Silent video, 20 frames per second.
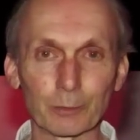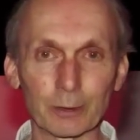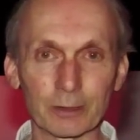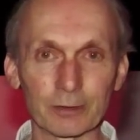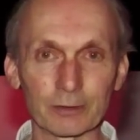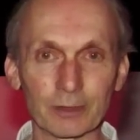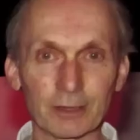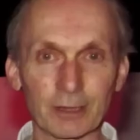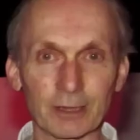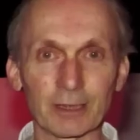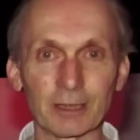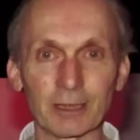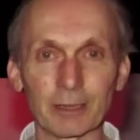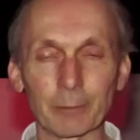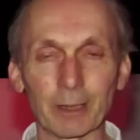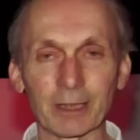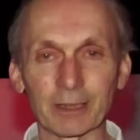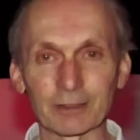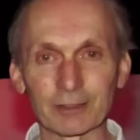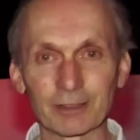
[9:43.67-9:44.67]
whereas in the
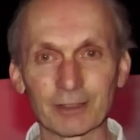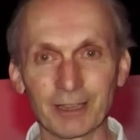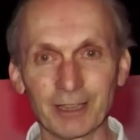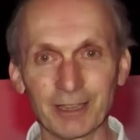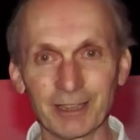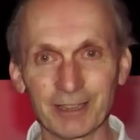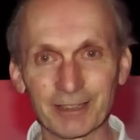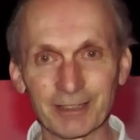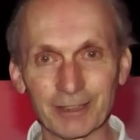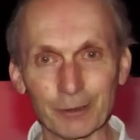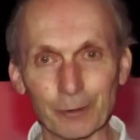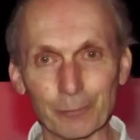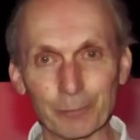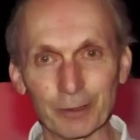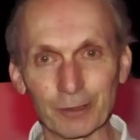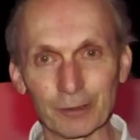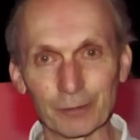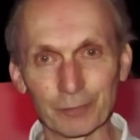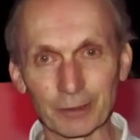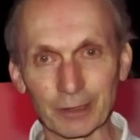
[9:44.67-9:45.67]
IMAX they were
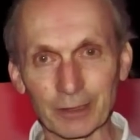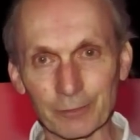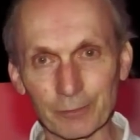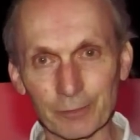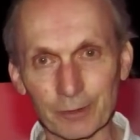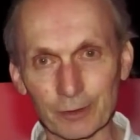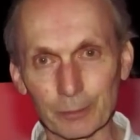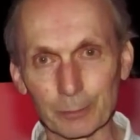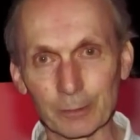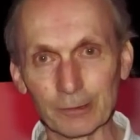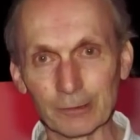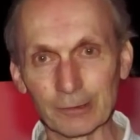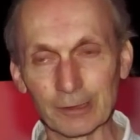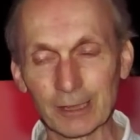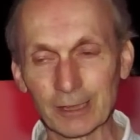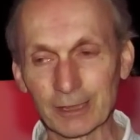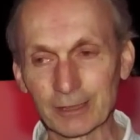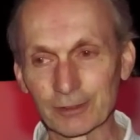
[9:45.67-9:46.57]
perfectly visible.